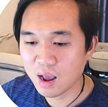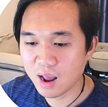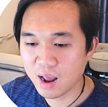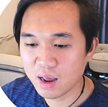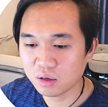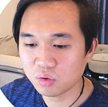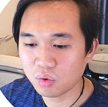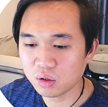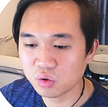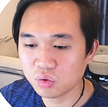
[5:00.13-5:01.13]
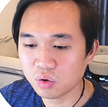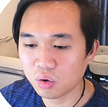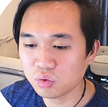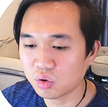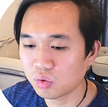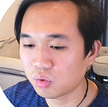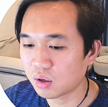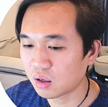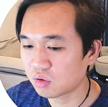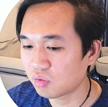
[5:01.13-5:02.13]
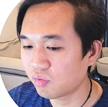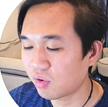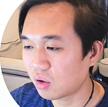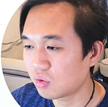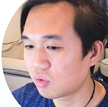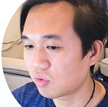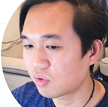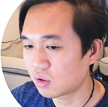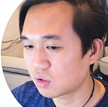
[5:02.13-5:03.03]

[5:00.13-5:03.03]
and you want to go to custom value first,